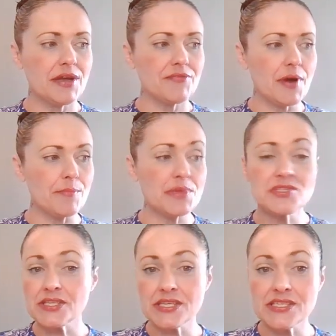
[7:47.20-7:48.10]
I'm
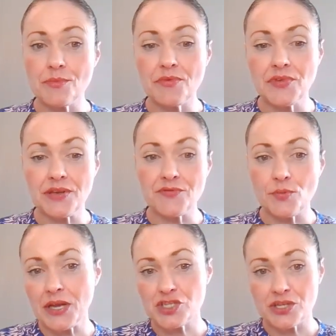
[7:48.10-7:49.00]
missing some of the
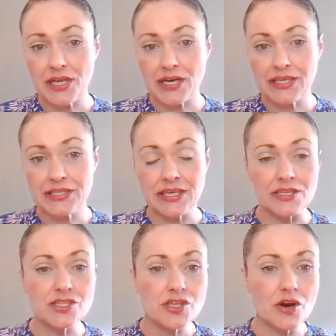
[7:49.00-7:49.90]
information that I need to
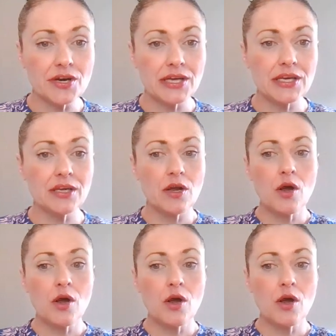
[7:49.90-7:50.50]
get started,